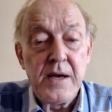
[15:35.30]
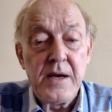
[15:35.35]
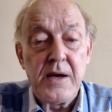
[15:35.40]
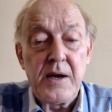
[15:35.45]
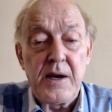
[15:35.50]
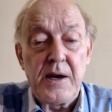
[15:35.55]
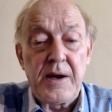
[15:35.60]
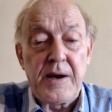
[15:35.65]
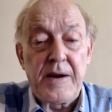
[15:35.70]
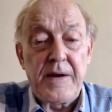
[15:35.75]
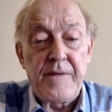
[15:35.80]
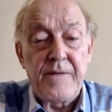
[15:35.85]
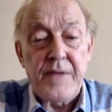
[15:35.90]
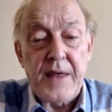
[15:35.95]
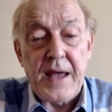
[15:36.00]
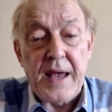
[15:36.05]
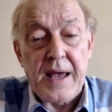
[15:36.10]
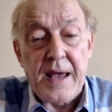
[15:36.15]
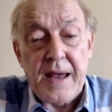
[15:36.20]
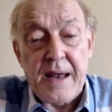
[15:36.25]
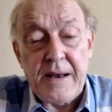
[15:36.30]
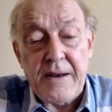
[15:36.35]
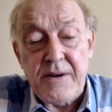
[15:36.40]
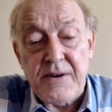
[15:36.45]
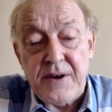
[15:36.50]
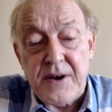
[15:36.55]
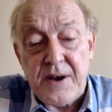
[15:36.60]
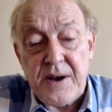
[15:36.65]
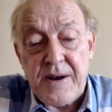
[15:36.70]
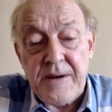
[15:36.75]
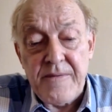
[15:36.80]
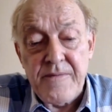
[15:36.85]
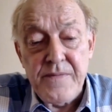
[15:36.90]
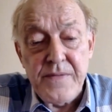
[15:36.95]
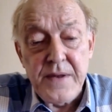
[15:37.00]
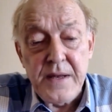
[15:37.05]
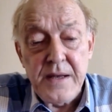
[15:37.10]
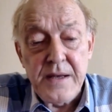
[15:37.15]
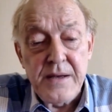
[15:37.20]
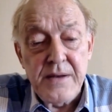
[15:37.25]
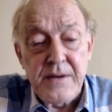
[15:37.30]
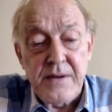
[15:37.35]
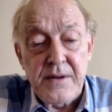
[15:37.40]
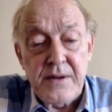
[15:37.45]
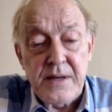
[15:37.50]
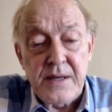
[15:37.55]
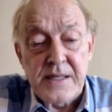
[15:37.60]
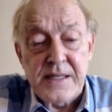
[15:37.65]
and the